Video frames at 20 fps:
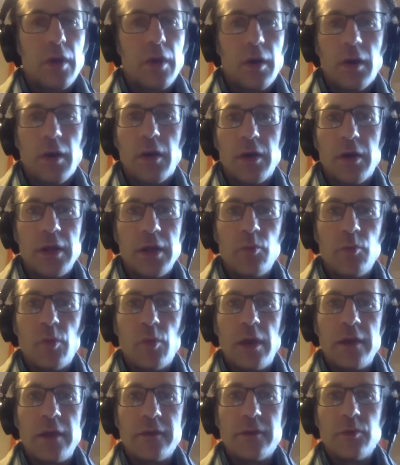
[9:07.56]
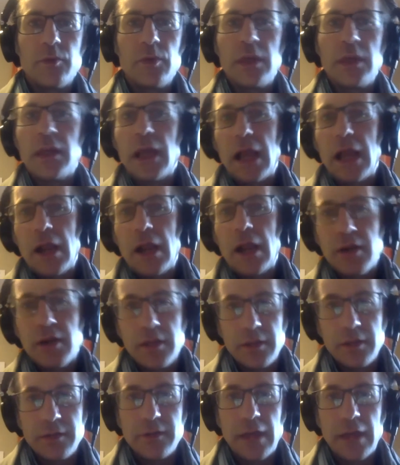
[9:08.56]
hurt in ways that we
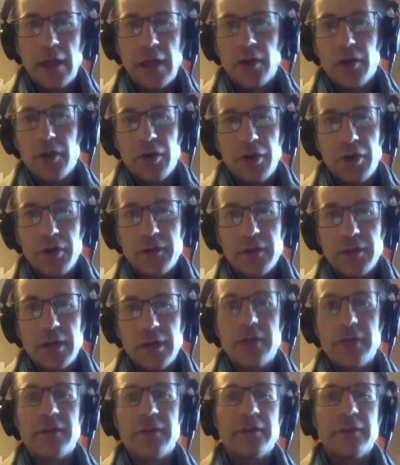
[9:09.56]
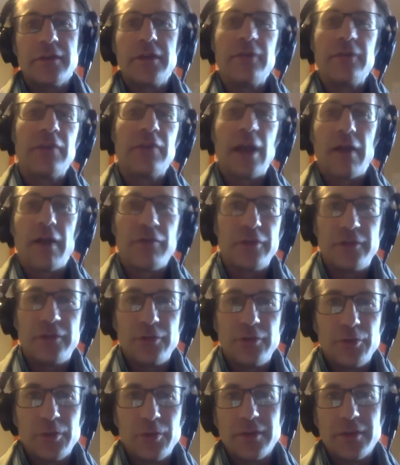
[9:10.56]
inherited that hurt. And it doesn't even have to
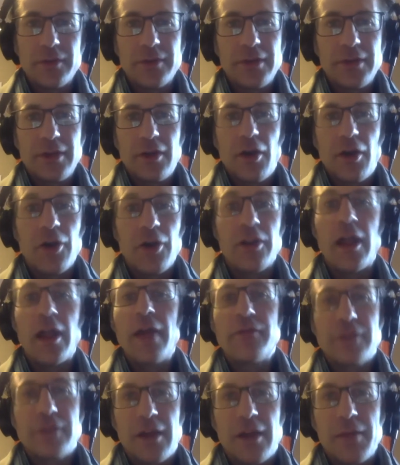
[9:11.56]
do with our lifetime.